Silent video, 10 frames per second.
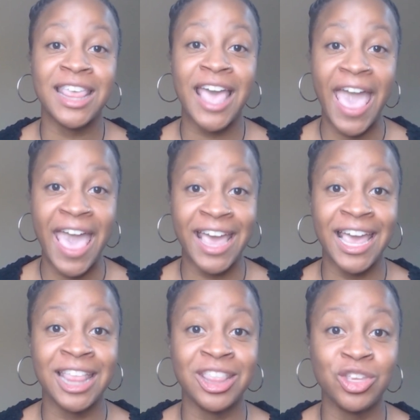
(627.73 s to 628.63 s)
The
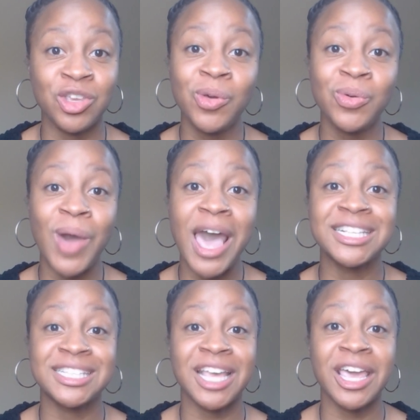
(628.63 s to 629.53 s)
A and the U
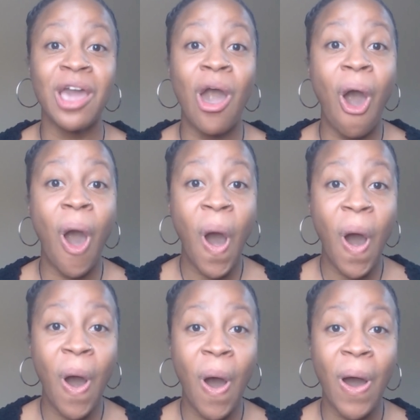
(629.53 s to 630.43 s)
say
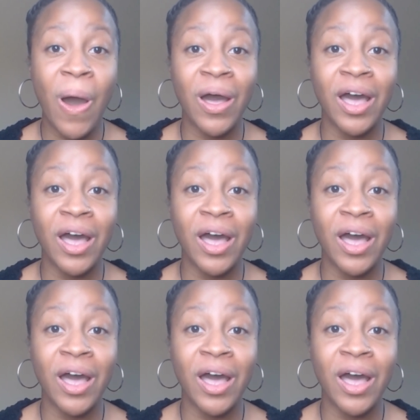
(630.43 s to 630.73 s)
aw.